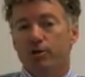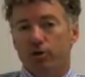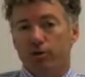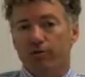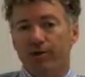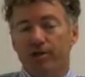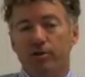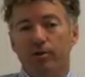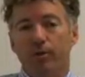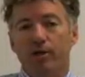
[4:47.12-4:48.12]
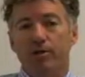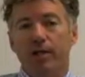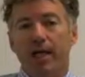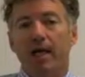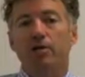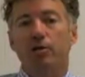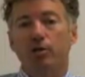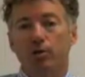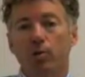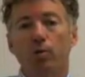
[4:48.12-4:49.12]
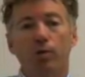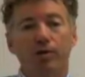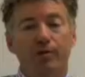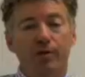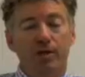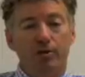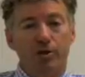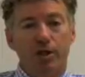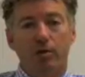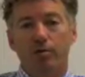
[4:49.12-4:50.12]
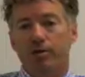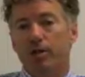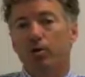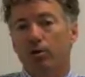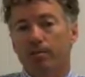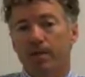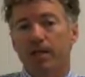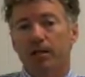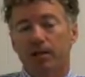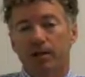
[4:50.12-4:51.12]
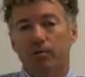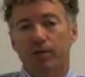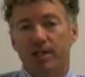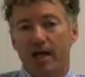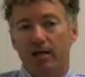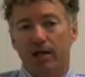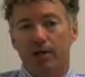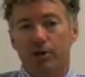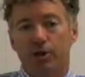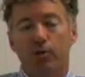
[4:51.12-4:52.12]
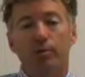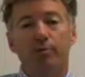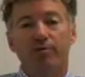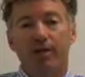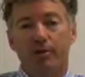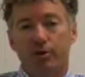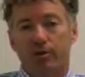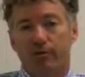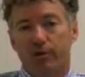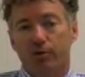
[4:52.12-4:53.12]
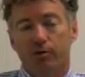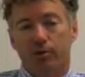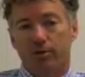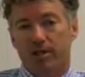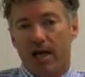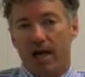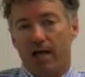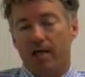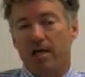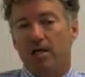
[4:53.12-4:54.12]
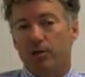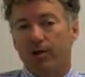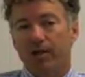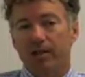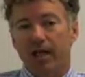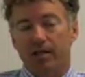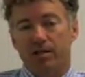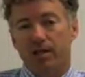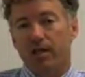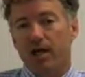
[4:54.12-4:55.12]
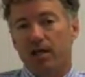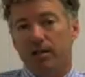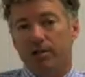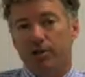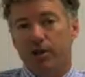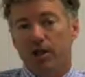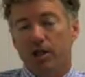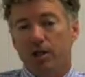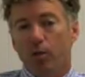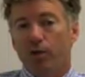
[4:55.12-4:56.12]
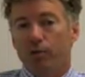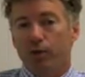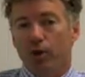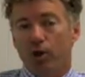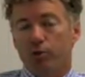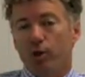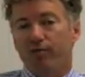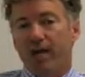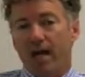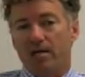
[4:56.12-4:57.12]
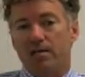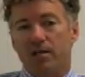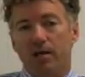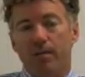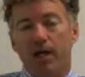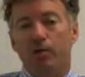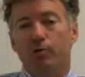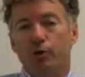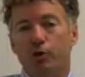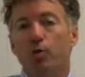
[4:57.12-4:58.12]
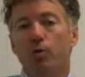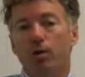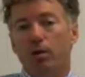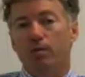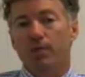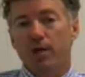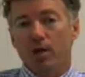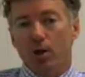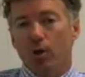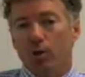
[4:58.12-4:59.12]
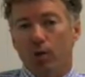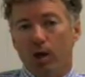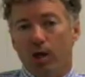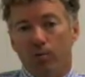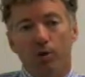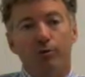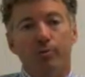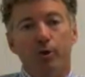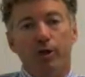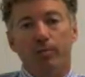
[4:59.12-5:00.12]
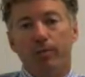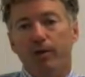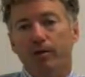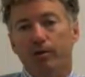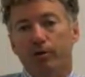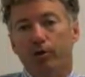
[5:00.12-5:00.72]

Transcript: certain things that a president can do with either secrecy or immediately in retaliation or in prevention of a nuclear attack. So I think that is acknowledged. With regard to Afghanistan, Michael Schor, who wrote the book Imperial